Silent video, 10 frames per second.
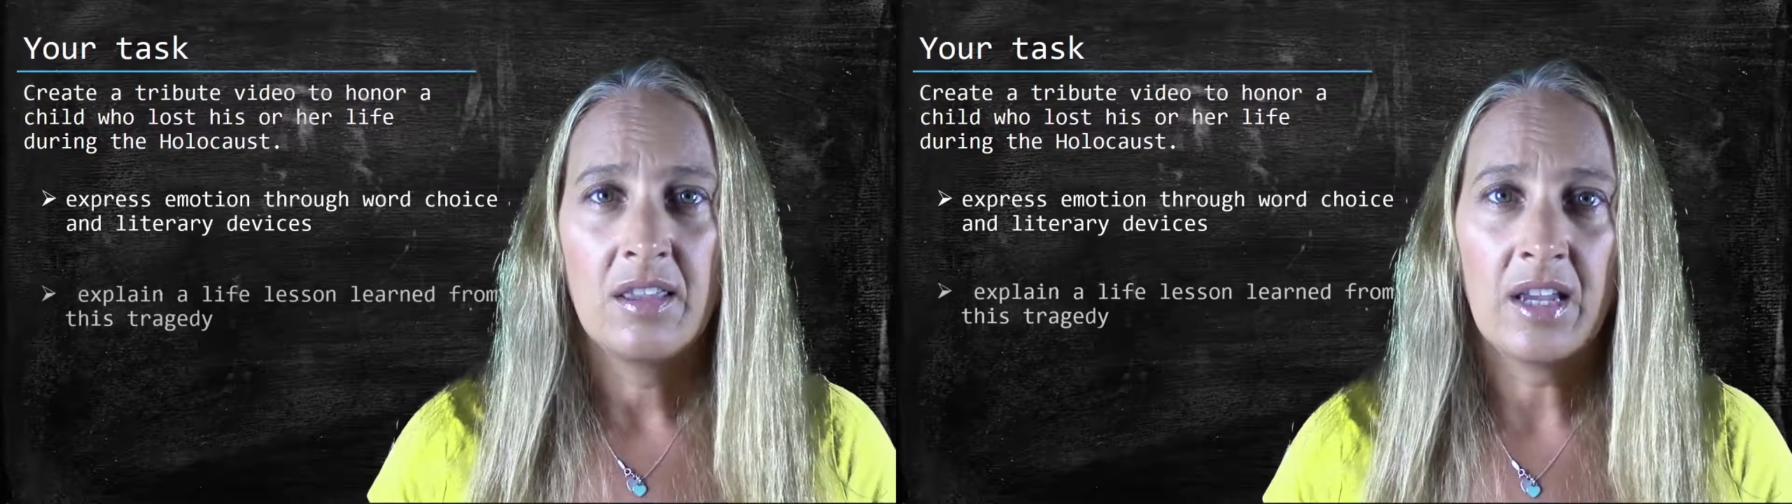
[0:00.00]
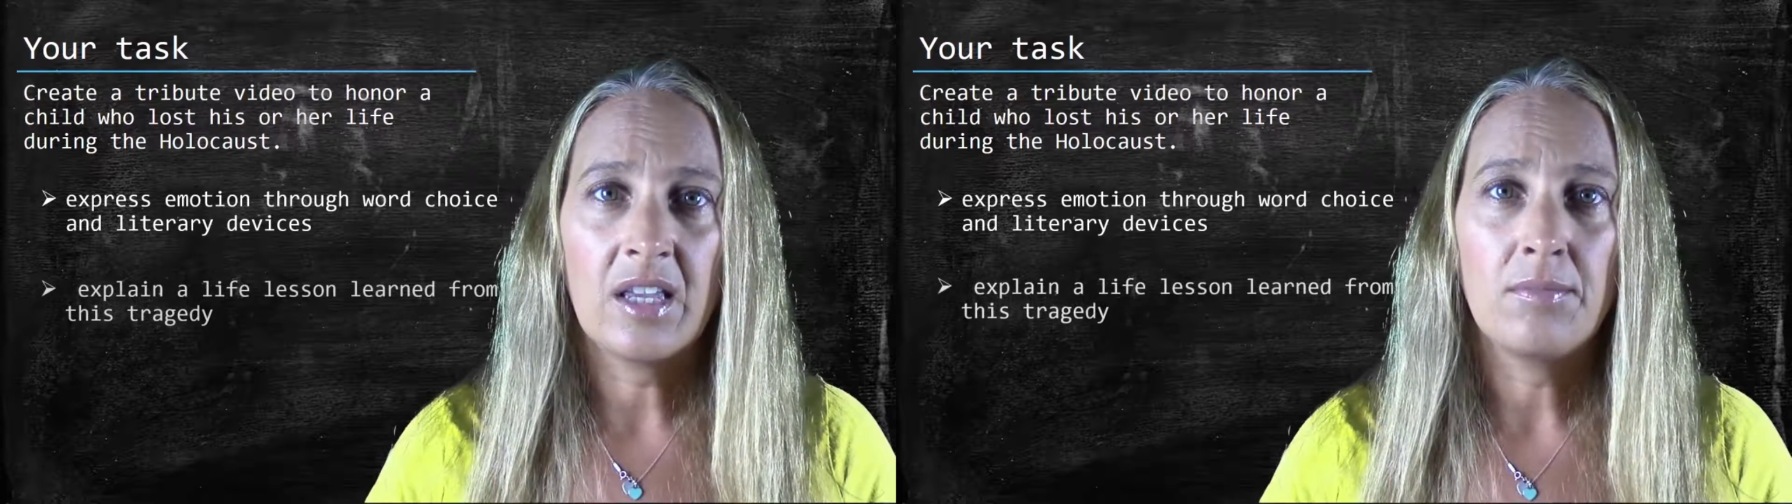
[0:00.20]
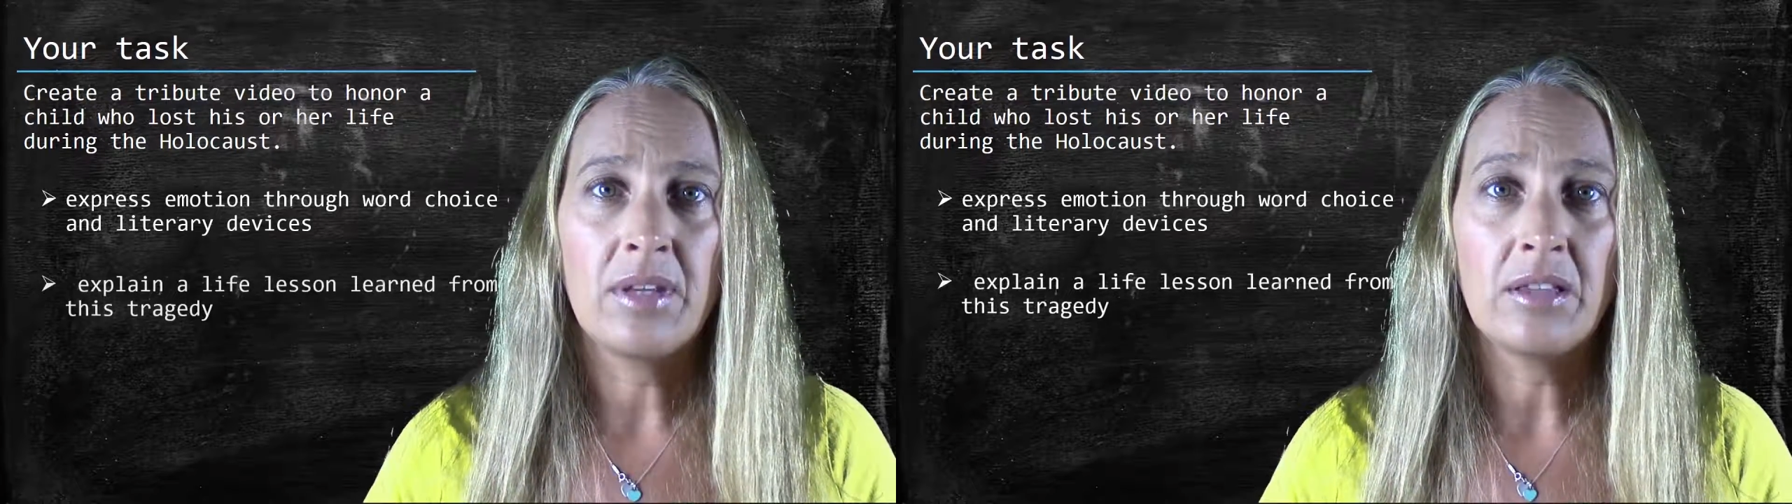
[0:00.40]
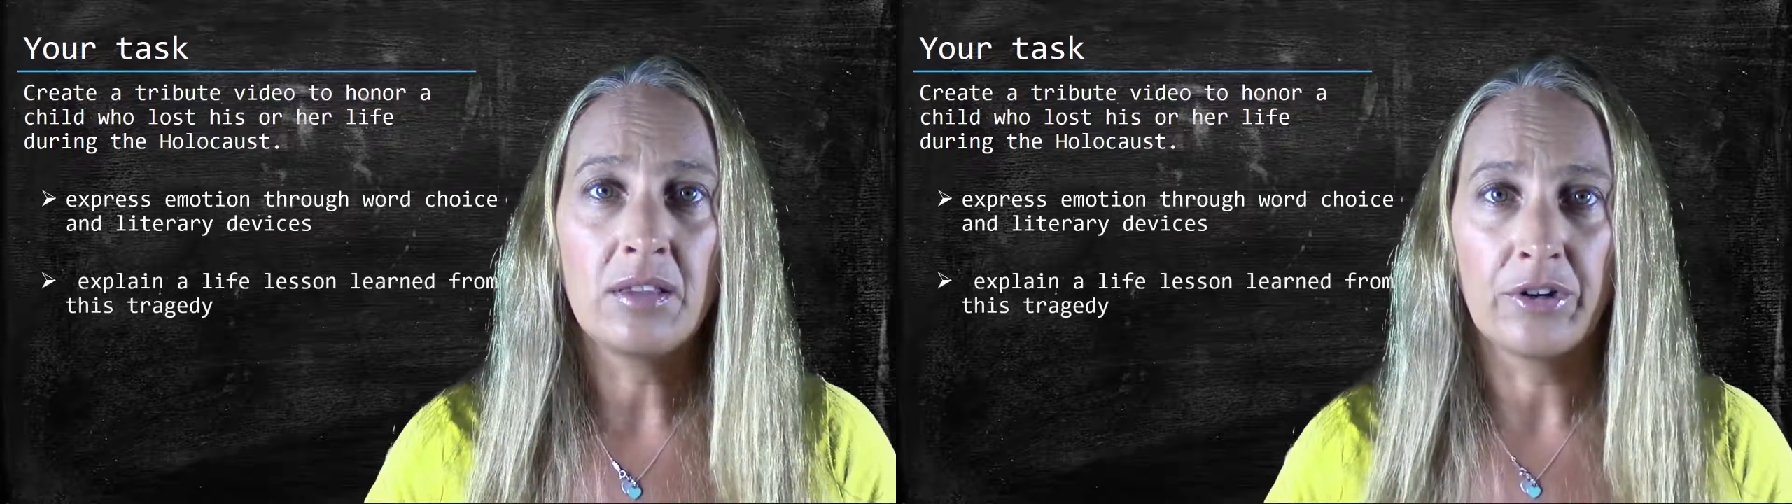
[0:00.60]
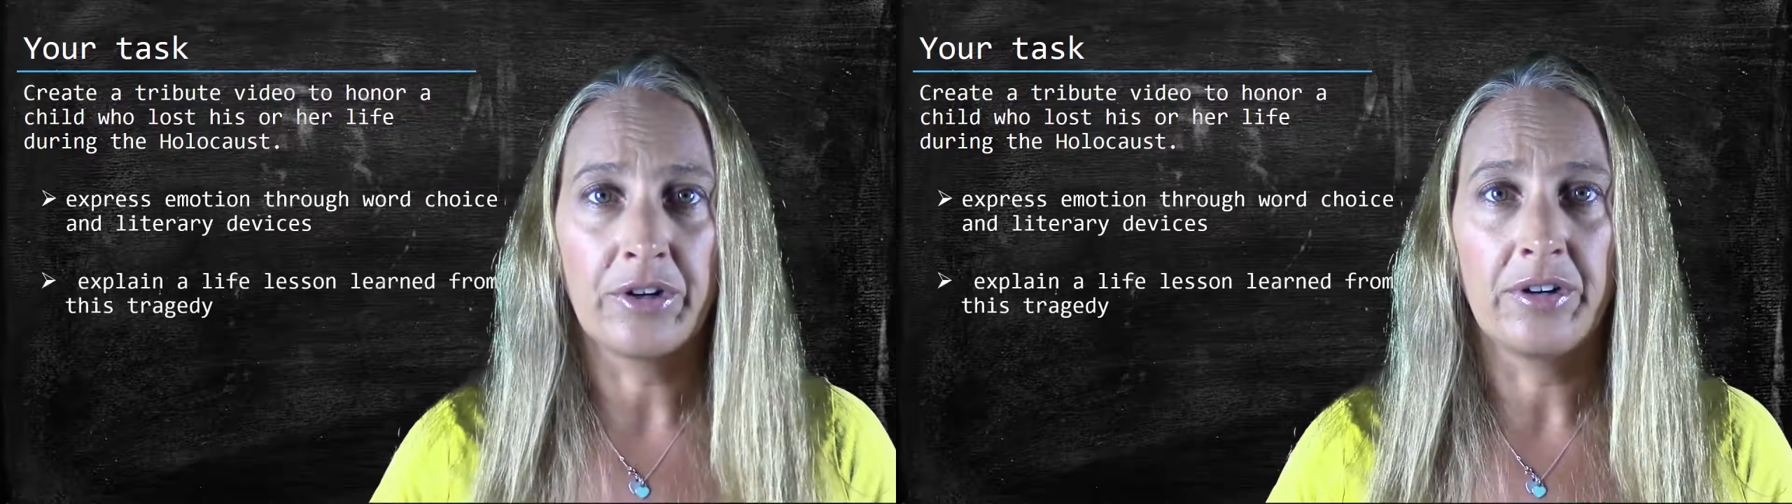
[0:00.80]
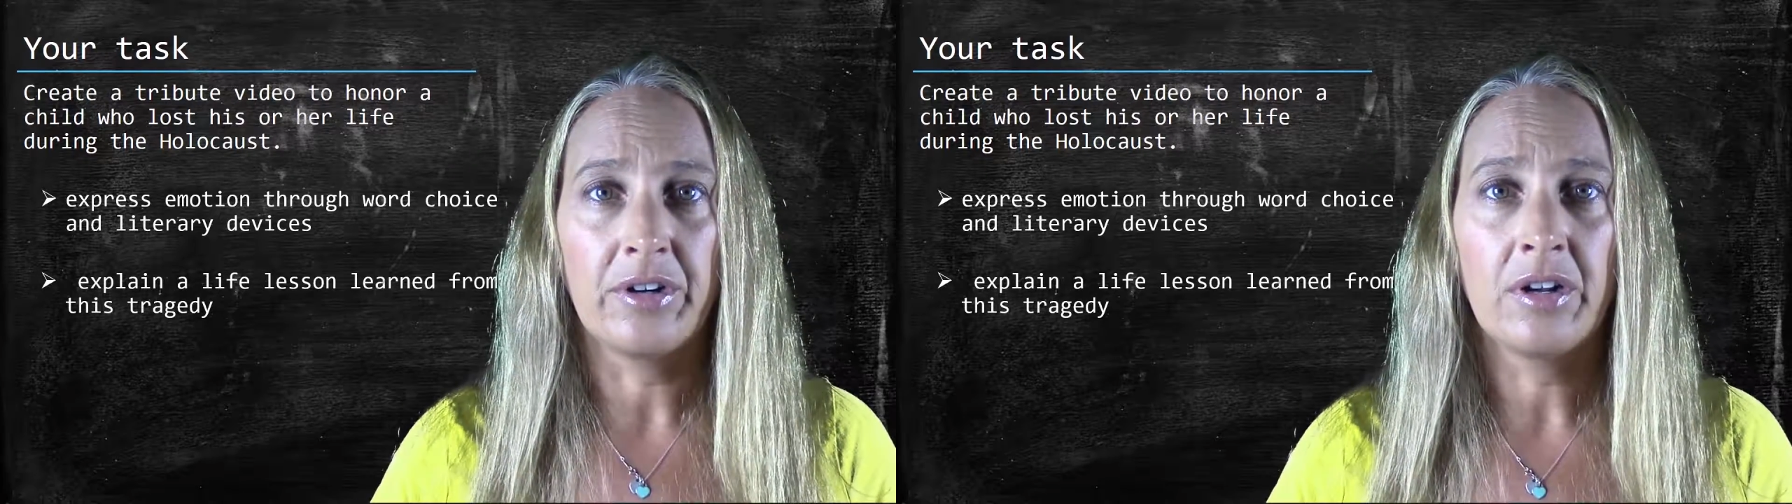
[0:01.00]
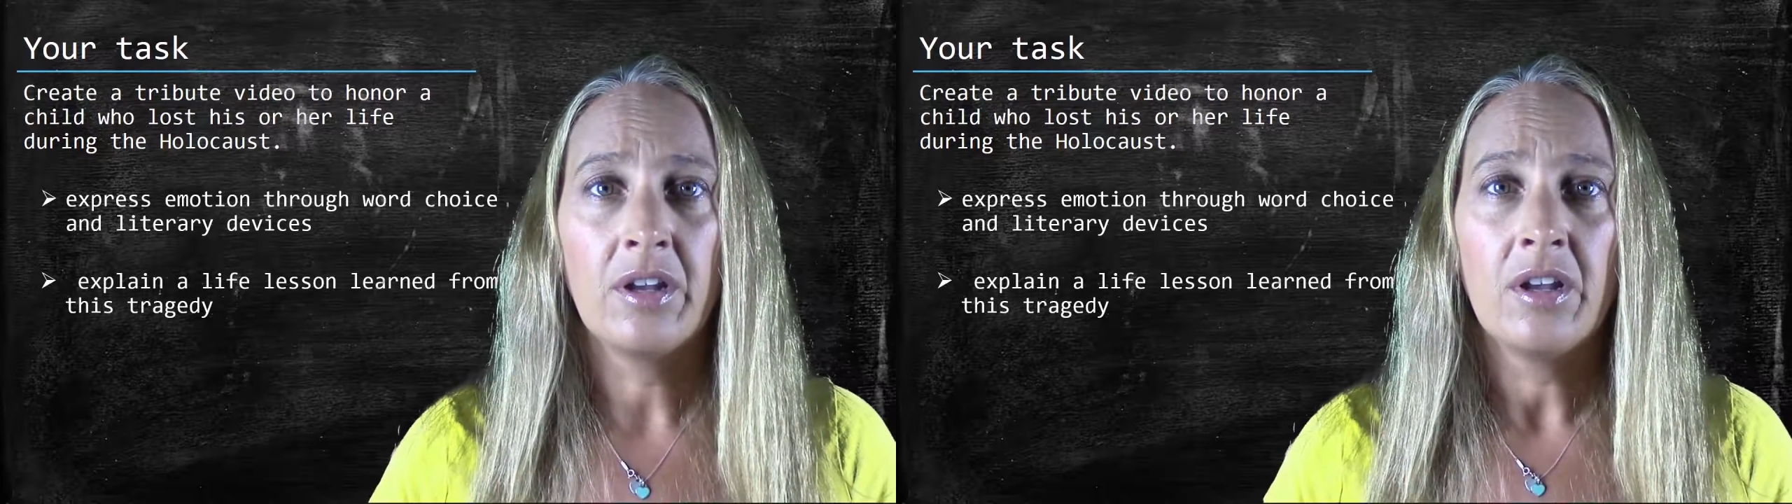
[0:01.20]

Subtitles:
that can be learned